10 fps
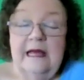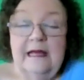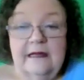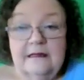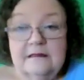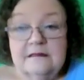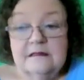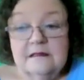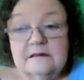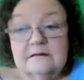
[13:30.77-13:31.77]
and
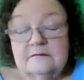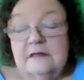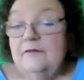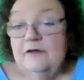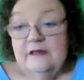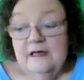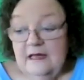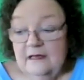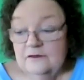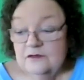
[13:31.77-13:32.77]
everything
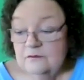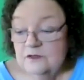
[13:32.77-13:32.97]
else.